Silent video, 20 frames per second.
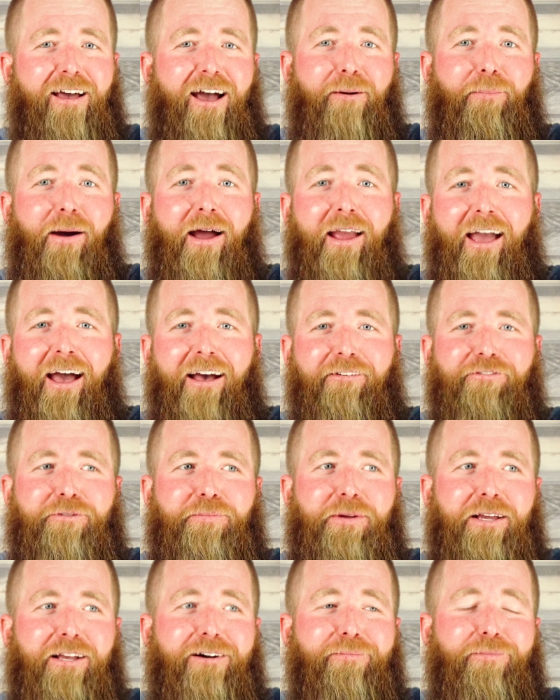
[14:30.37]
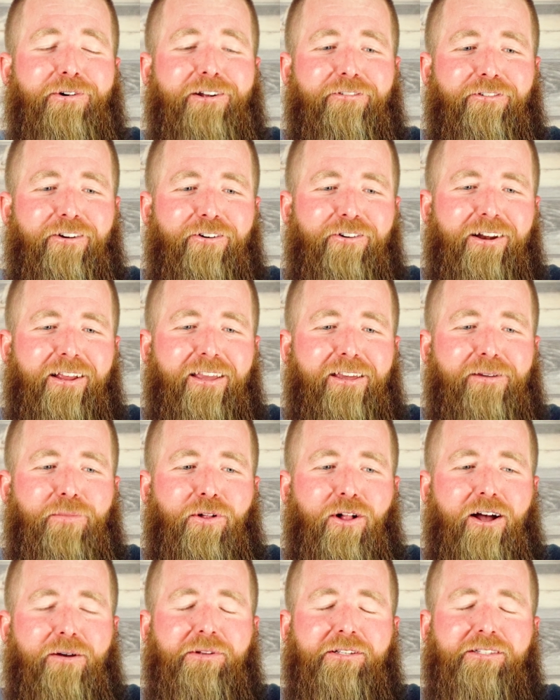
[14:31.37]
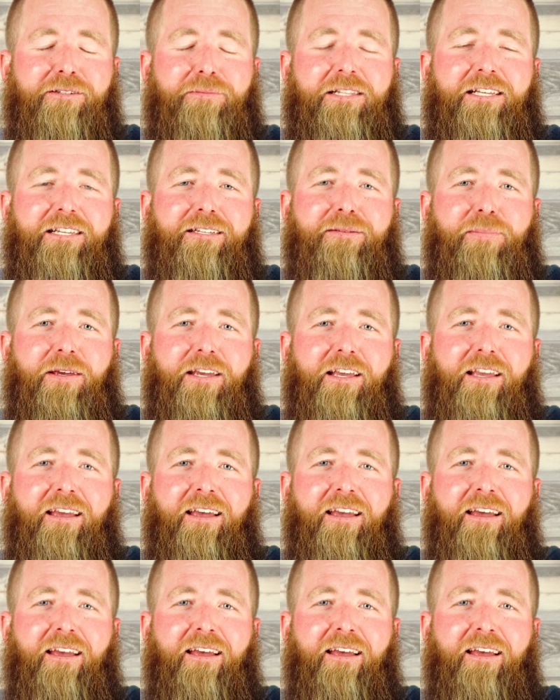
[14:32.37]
I might have to become one if I want to keep climbing some of these big